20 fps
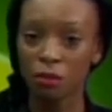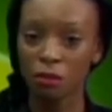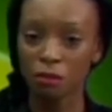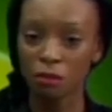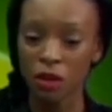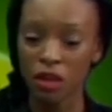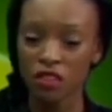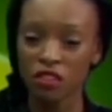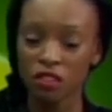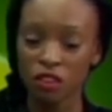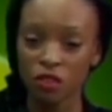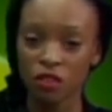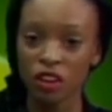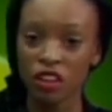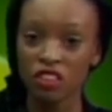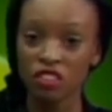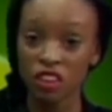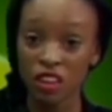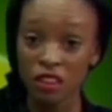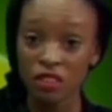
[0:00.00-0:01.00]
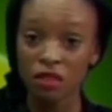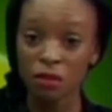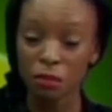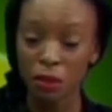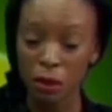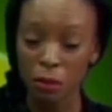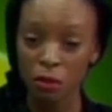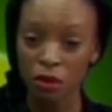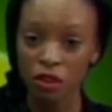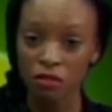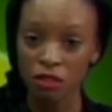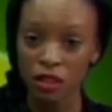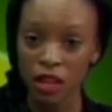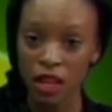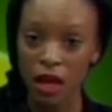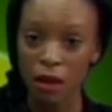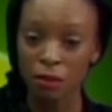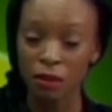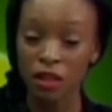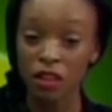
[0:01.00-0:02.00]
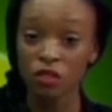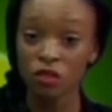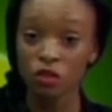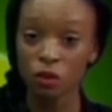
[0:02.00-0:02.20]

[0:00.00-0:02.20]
Minister Greenidge is a member of the cabinet,